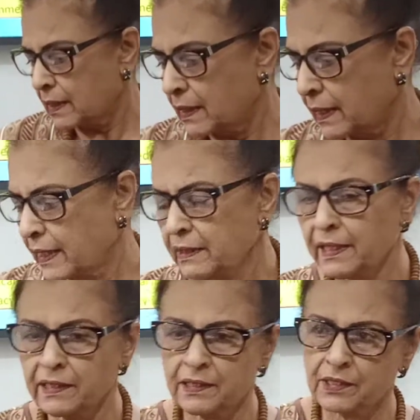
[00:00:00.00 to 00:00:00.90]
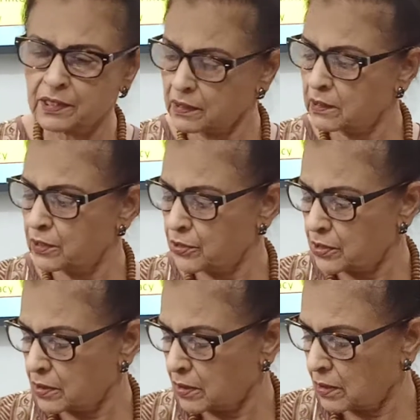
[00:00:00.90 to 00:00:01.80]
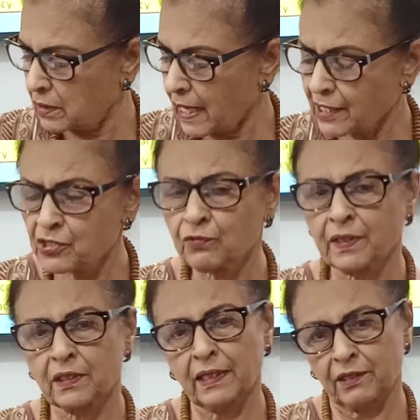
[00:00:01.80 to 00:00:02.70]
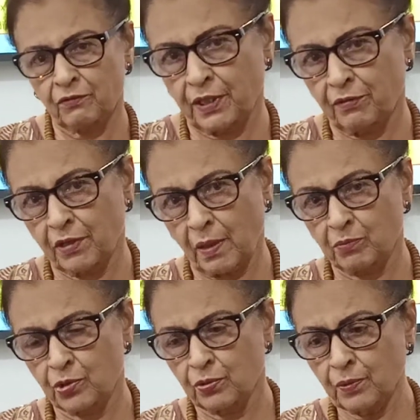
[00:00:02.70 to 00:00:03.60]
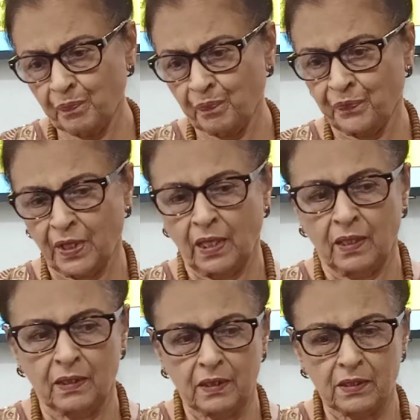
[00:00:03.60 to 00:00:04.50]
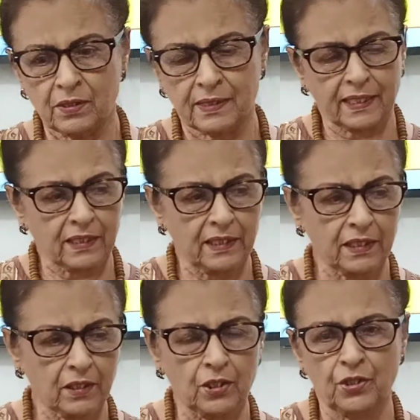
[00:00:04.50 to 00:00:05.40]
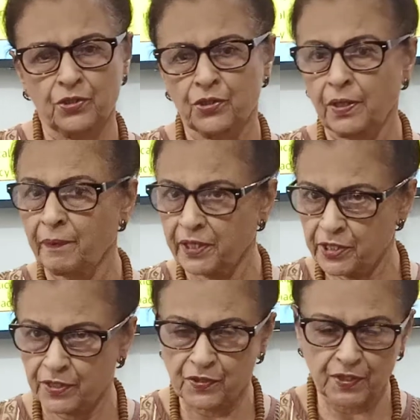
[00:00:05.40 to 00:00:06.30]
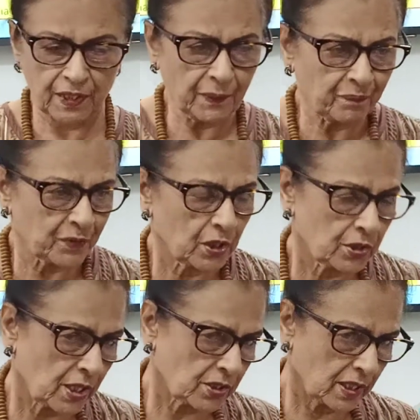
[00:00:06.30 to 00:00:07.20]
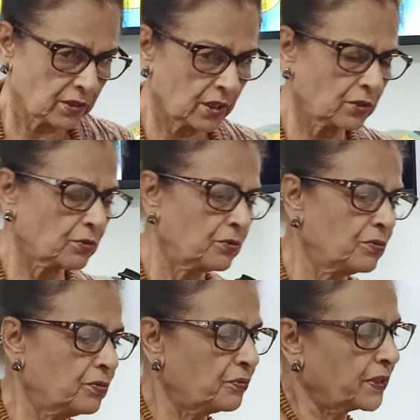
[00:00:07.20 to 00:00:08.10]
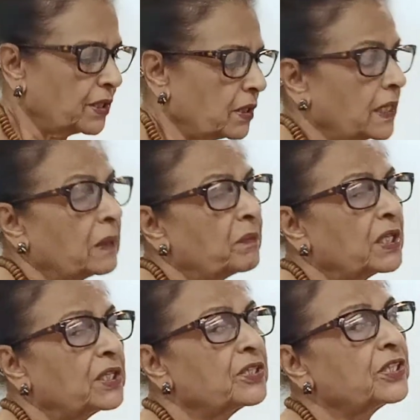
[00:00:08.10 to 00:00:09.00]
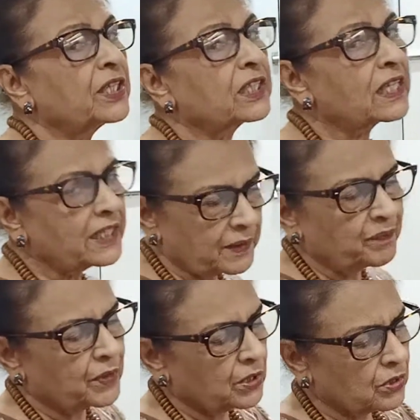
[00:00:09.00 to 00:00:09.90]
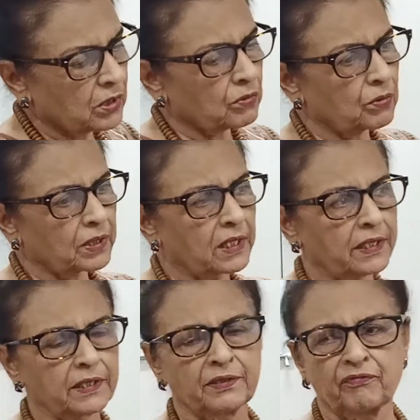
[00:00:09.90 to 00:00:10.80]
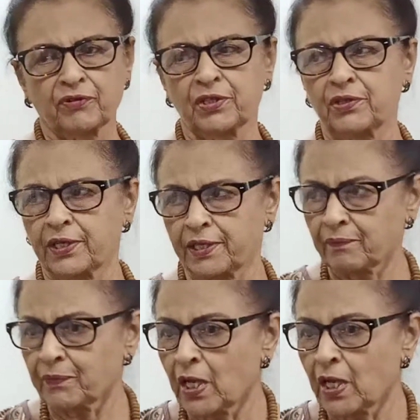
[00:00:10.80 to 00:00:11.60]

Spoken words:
Then there is this last one that we have come to. This technique is immediacy. It has nothing to do with immediately. It's totally a different thing.